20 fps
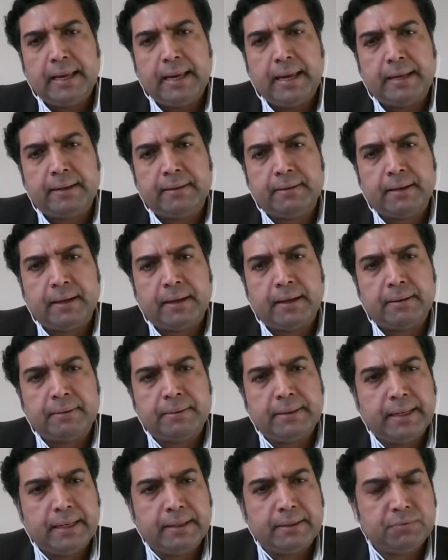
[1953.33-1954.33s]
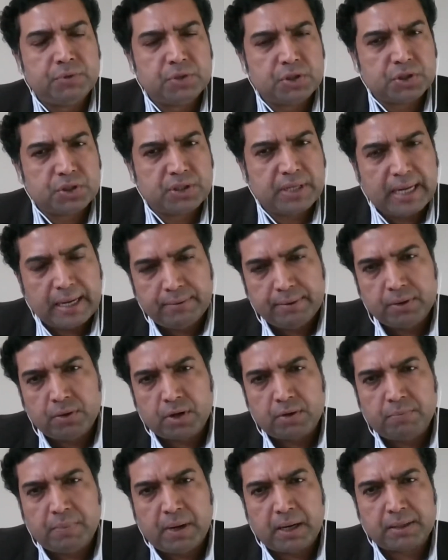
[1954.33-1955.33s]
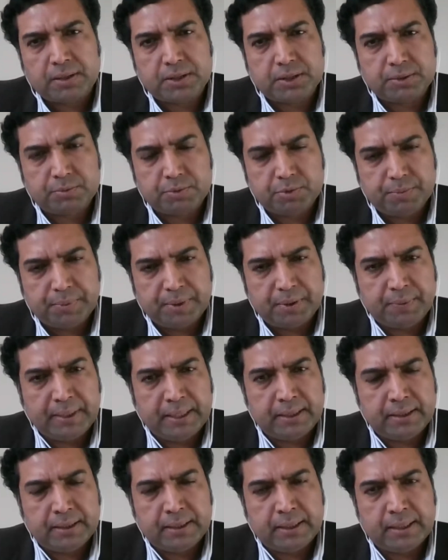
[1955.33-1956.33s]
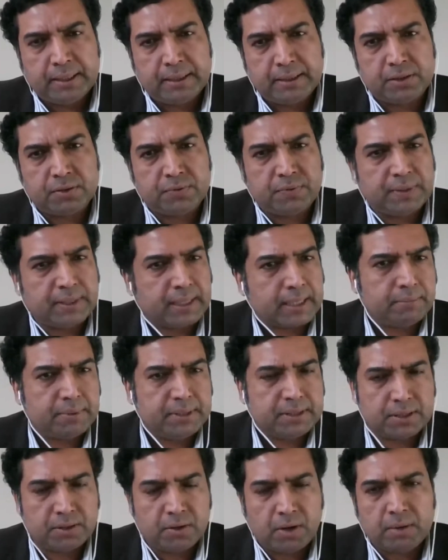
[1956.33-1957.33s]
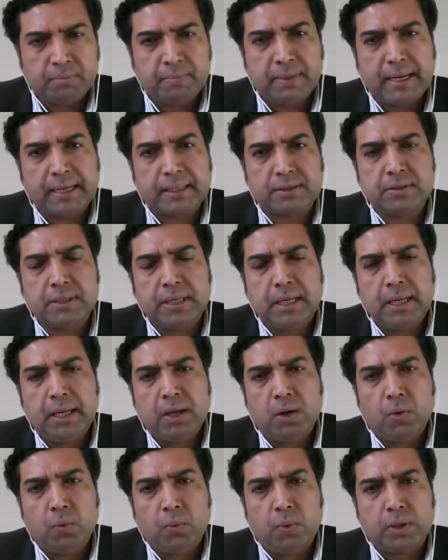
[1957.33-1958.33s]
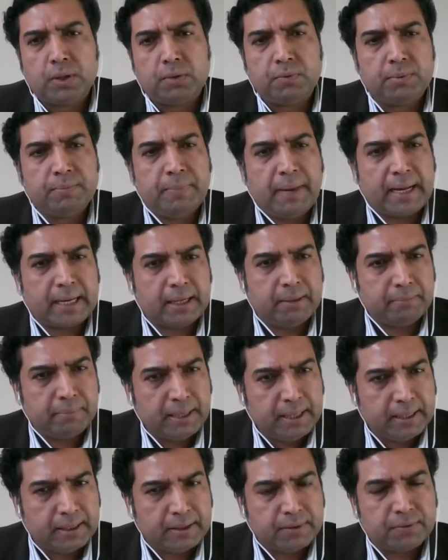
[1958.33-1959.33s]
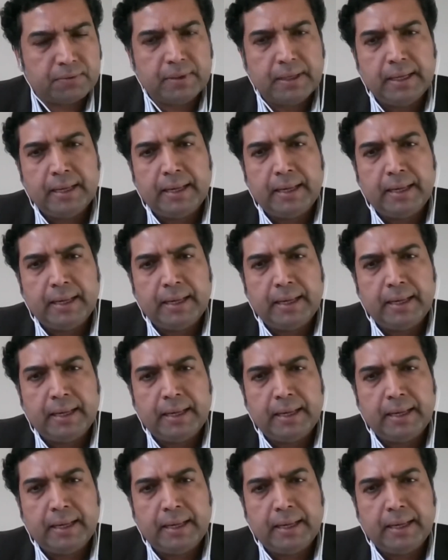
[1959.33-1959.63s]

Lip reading: and which is driving a lot of partnerships between the fintech companies and non-banks with banking players.